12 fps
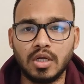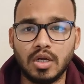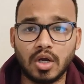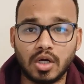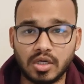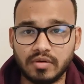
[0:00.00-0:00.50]

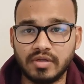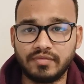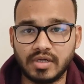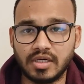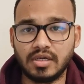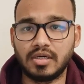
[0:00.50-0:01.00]
lot of
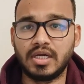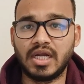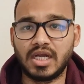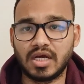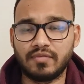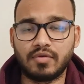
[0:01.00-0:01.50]
different
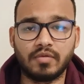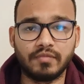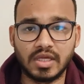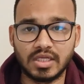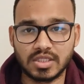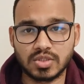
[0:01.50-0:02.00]
data from
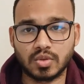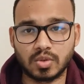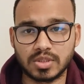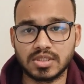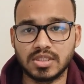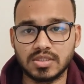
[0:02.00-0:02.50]
various
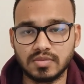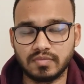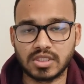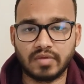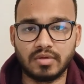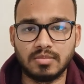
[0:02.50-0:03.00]
sources
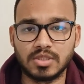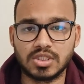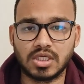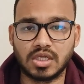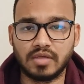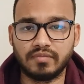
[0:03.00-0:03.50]
which I will be
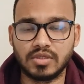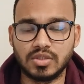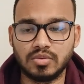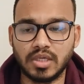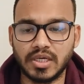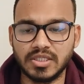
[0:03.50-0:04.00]
sharing with
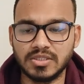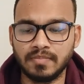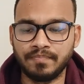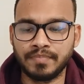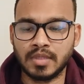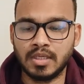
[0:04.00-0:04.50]
you guys